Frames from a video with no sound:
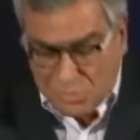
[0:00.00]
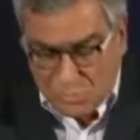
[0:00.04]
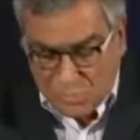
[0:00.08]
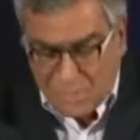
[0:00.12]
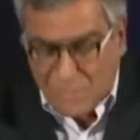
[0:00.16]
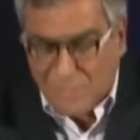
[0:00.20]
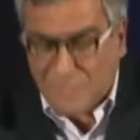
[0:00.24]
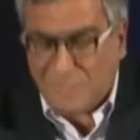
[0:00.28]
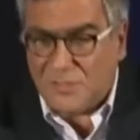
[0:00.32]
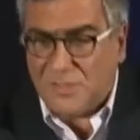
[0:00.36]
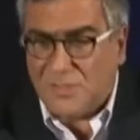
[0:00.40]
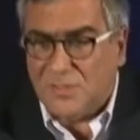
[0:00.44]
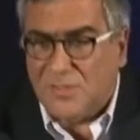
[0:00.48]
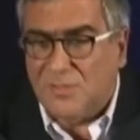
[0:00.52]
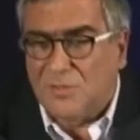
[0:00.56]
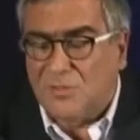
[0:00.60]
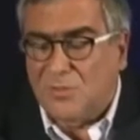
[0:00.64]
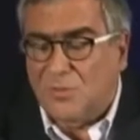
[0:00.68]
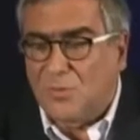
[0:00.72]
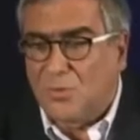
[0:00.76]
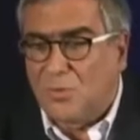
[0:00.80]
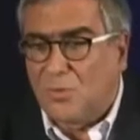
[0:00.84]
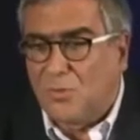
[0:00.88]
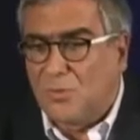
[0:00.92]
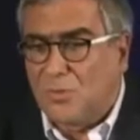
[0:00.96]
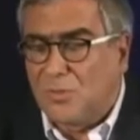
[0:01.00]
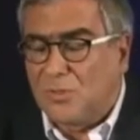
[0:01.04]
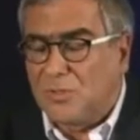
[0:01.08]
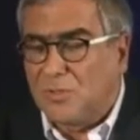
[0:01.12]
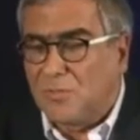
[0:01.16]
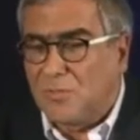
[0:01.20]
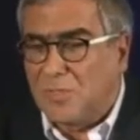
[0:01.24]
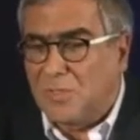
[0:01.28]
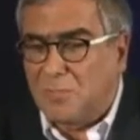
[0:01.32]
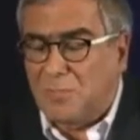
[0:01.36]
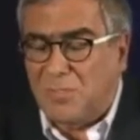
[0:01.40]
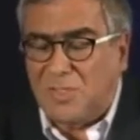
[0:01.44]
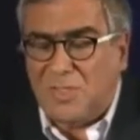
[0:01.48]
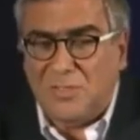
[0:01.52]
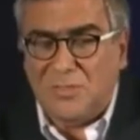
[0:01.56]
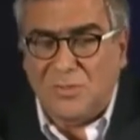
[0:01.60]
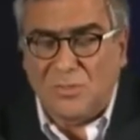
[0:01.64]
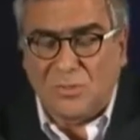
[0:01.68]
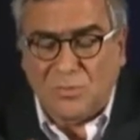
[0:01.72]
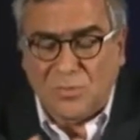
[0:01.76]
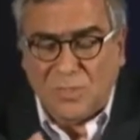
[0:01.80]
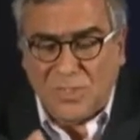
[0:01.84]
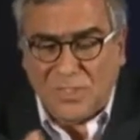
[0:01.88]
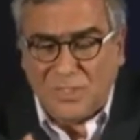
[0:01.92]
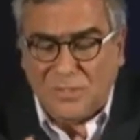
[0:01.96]
arrived at this conclusion, but
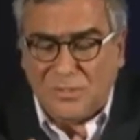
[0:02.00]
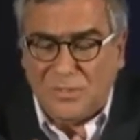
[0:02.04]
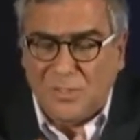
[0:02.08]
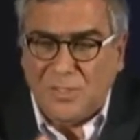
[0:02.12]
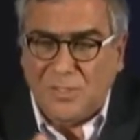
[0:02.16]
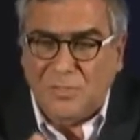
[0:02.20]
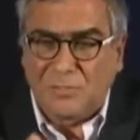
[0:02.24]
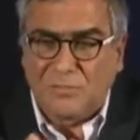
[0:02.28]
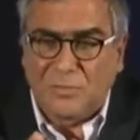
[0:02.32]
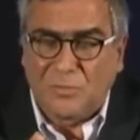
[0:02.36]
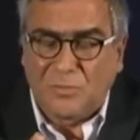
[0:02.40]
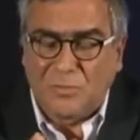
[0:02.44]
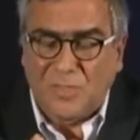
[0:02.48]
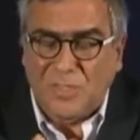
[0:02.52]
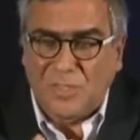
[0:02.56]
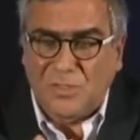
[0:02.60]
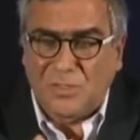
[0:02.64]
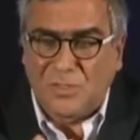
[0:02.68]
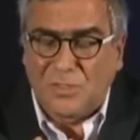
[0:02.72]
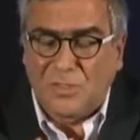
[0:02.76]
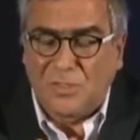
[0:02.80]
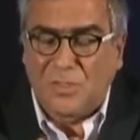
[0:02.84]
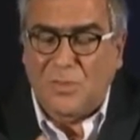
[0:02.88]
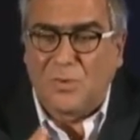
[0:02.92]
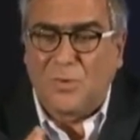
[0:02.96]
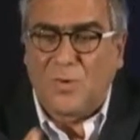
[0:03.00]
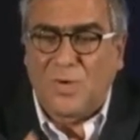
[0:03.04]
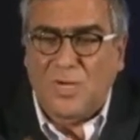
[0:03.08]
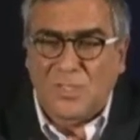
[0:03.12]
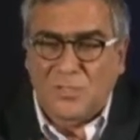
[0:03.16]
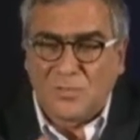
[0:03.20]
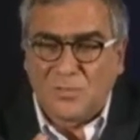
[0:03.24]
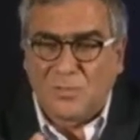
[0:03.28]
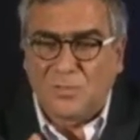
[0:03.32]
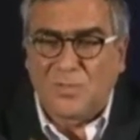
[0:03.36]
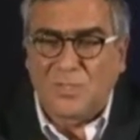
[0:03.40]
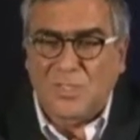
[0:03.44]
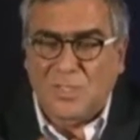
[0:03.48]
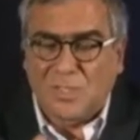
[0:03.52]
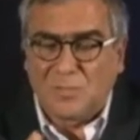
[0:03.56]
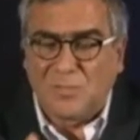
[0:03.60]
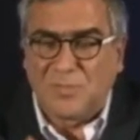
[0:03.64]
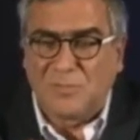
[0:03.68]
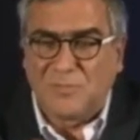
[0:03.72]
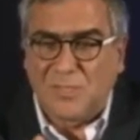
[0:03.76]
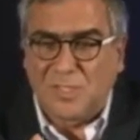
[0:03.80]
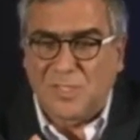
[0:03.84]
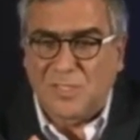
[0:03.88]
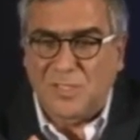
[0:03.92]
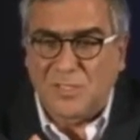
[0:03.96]
based only on information around the
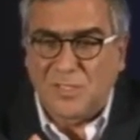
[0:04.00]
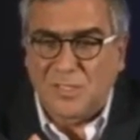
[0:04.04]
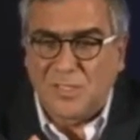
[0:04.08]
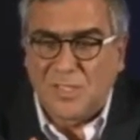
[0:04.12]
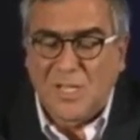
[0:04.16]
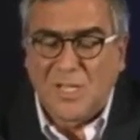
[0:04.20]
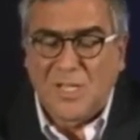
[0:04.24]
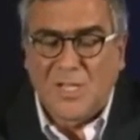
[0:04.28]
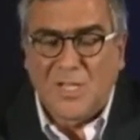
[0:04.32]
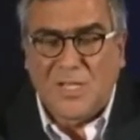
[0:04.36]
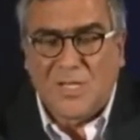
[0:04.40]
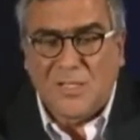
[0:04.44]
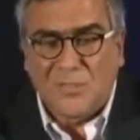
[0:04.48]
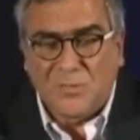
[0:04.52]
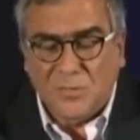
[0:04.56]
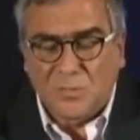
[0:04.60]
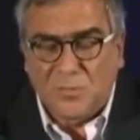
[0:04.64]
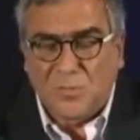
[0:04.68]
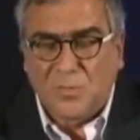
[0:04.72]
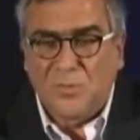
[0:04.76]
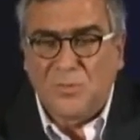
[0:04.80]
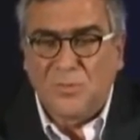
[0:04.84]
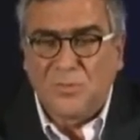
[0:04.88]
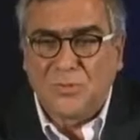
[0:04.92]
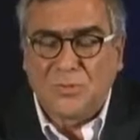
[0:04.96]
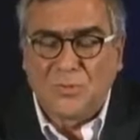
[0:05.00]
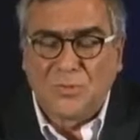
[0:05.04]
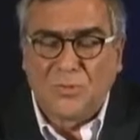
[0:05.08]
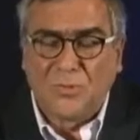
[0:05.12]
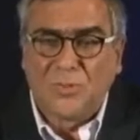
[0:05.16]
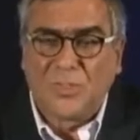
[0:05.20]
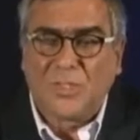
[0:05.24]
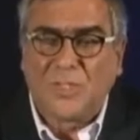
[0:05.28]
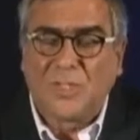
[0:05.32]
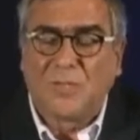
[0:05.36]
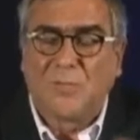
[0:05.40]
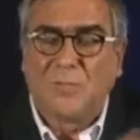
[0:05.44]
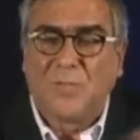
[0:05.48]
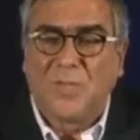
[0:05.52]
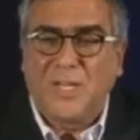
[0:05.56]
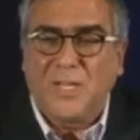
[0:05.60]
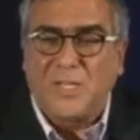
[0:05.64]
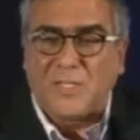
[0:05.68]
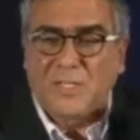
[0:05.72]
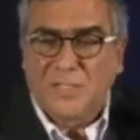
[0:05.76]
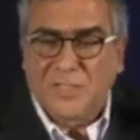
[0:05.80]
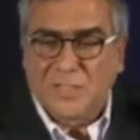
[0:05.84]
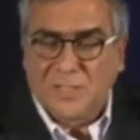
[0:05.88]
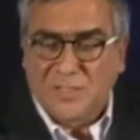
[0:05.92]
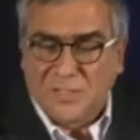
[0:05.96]
time of death, as opposed to looking
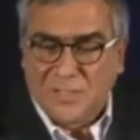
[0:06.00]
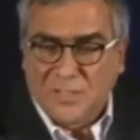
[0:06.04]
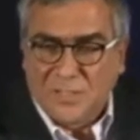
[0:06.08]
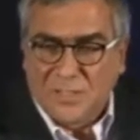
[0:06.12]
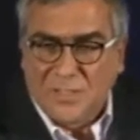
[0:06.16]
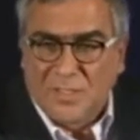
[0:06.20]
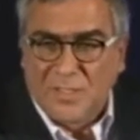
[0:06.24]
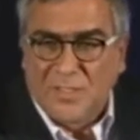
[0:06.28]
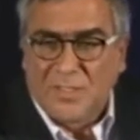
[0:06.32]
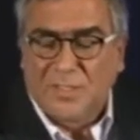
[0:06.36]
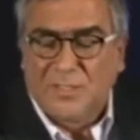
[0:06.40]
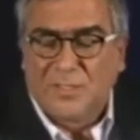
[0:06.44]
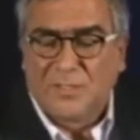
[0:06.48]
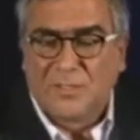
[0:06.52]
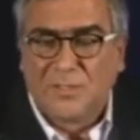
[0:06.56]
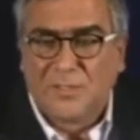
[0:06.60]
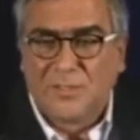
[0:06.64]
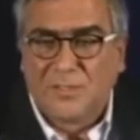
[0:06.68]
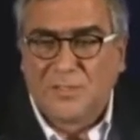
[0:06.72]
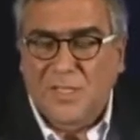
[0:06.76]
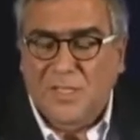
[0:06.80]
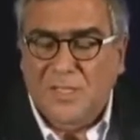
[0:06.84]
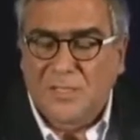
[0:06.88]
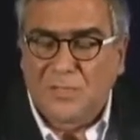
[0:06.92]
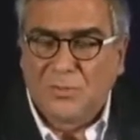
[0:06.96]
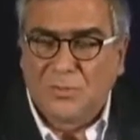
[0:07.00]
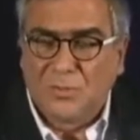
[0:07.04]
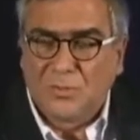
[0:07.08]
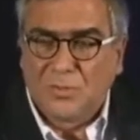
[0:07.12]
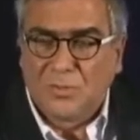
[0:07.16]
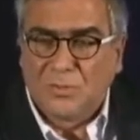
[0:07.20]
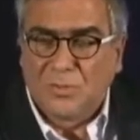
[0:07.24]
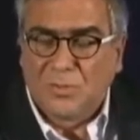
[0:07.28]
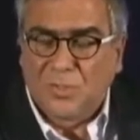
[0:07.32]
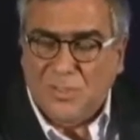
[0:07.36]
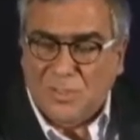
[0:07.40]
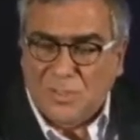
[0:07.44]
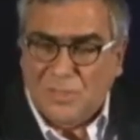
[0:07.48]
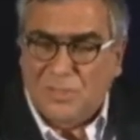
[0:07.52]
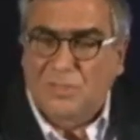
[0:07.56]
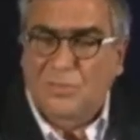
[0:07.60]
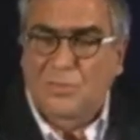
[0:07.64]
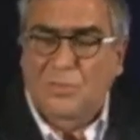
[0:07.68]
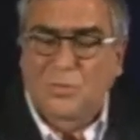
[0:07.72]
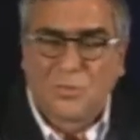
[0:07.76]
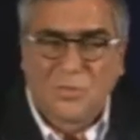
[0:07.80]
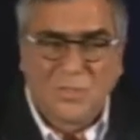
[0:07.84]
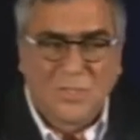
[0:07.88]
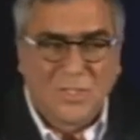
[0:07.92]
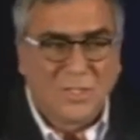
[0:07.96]
back at the
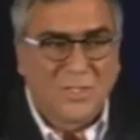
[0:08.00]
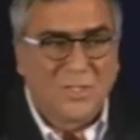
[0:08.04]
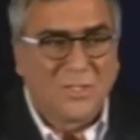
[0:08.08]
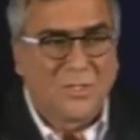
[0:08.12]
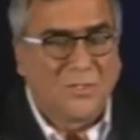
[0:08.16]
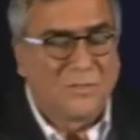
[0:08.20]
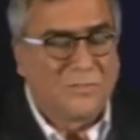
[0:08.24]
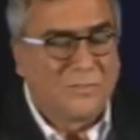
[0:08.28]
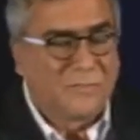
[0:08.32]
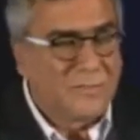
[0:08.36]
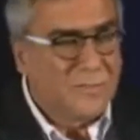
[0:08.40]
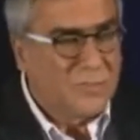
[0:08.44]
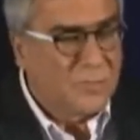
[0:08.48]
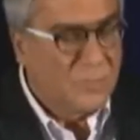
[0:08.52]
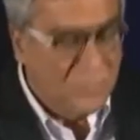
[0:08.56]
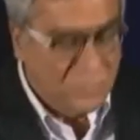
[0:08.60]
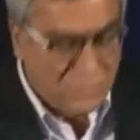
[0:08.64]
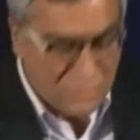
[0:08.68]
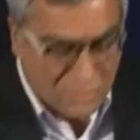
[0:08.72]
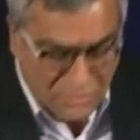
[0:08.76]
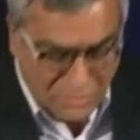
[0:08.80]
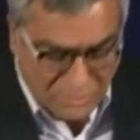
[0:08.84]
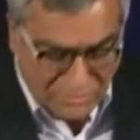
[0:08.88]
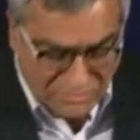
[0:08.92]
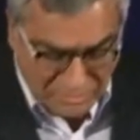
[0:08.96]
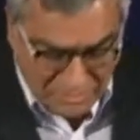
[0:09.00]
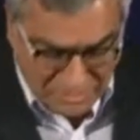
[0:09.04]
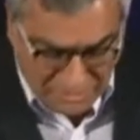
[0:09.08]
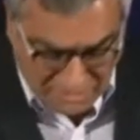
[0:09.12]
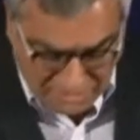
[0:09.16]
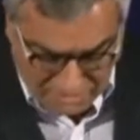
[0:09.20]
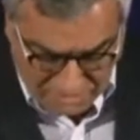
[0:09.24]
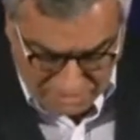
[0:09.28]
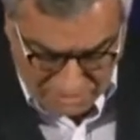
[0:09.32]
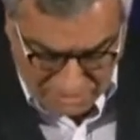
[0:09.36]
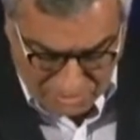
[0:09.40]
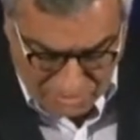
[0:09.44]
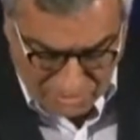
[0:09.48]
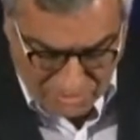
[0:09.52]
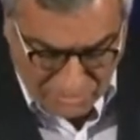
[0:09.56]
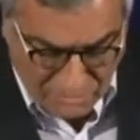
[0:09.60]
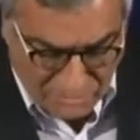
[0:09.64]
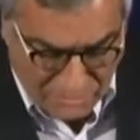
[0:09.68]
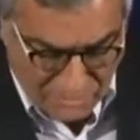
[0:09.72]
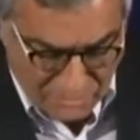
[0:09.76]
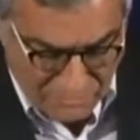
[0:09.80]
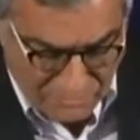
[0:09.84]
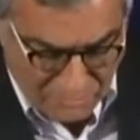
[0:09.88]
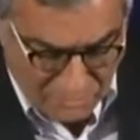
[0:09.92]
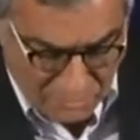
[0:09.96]
history of use of
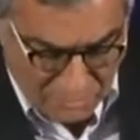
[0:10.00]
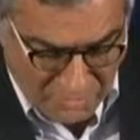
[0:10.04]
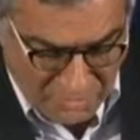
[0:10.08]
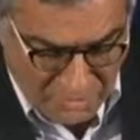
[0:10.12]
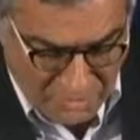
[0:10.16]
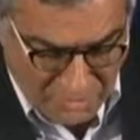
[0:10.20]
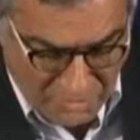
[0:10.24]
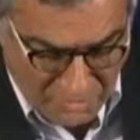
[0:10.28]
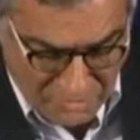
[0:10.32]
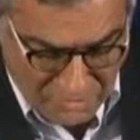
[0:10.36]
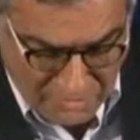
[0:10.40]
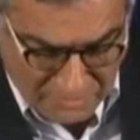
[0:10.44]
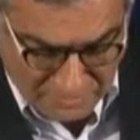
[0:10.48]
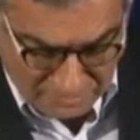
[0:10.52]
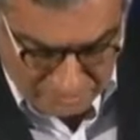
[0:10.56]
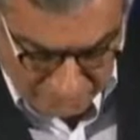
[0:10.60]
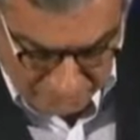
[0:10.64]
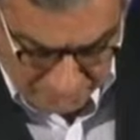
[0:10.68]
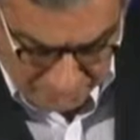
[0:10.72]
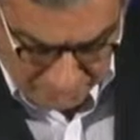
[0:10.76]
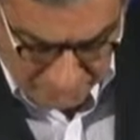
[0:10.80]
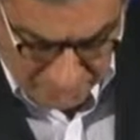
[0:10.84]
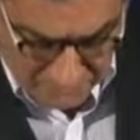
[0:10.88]
medications of the patient.